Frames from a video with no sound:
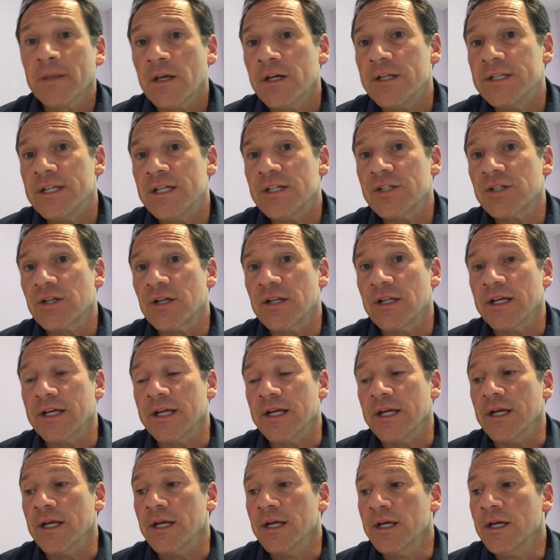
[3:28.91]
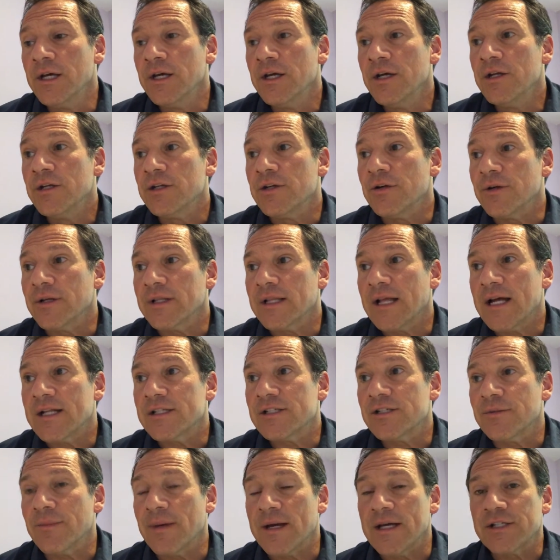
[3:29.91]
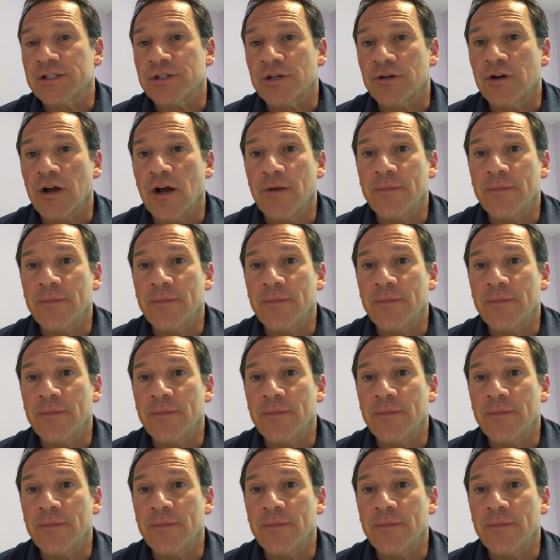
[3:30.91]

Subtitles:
Additionally, during that semester,